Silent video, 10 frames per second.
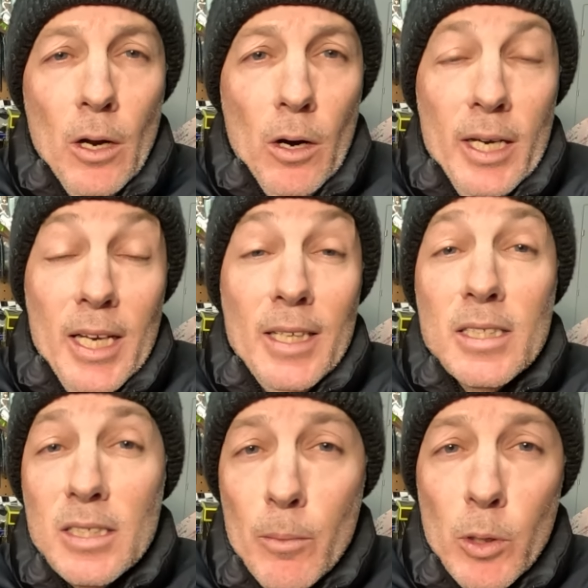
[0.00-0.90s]
All right, in the
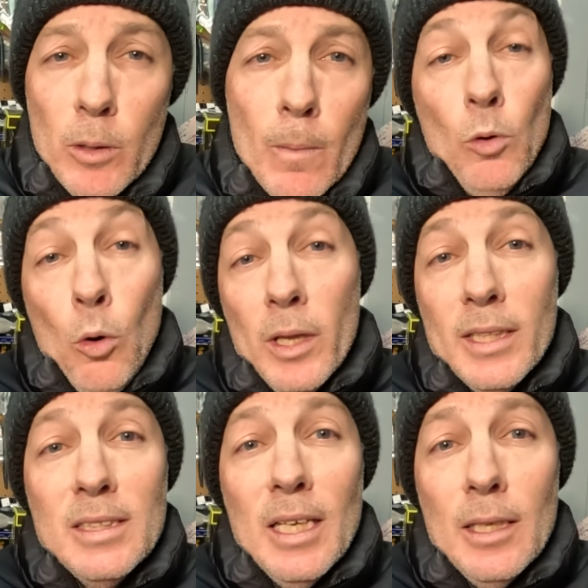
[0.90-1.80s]
summer, or
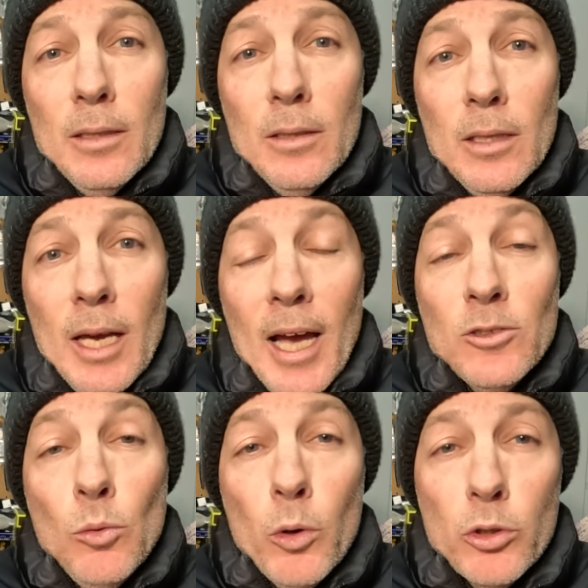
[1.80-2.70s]
let's say as
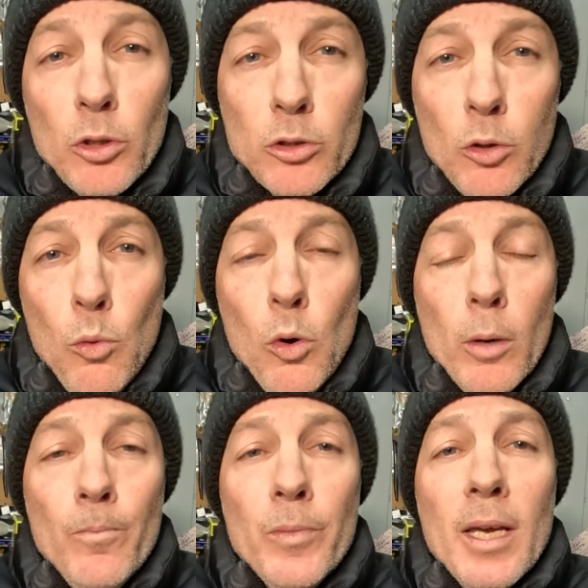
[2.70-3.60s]
the water starts to
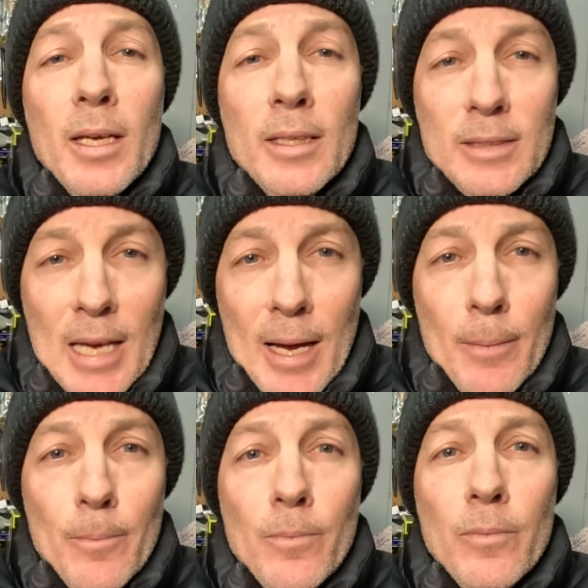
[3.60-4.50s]
warm,
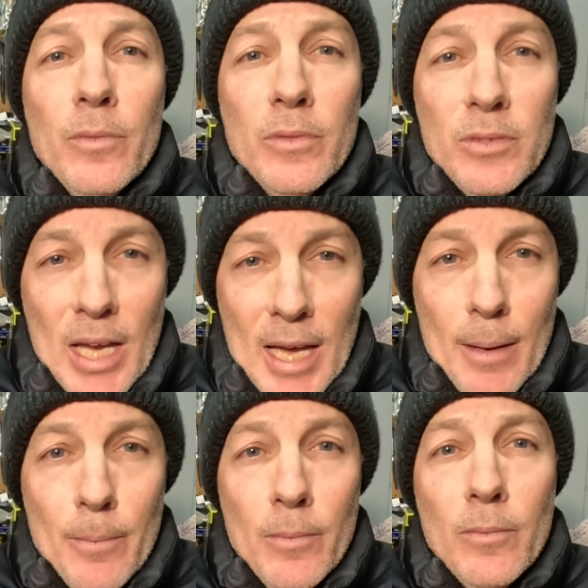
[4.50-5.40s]
tap,
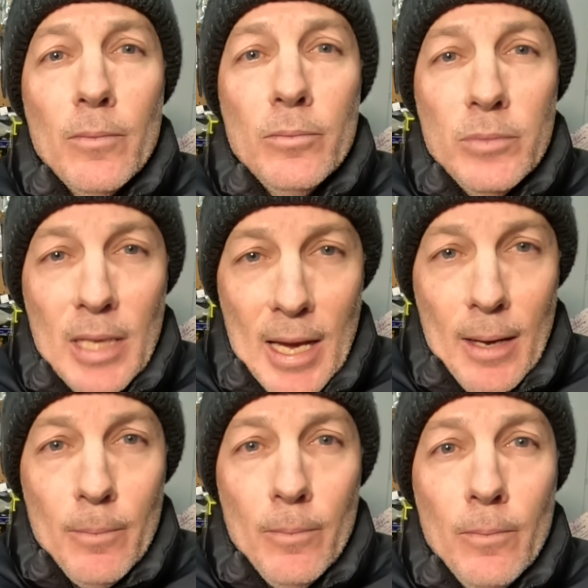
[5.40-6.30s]
tap, tap,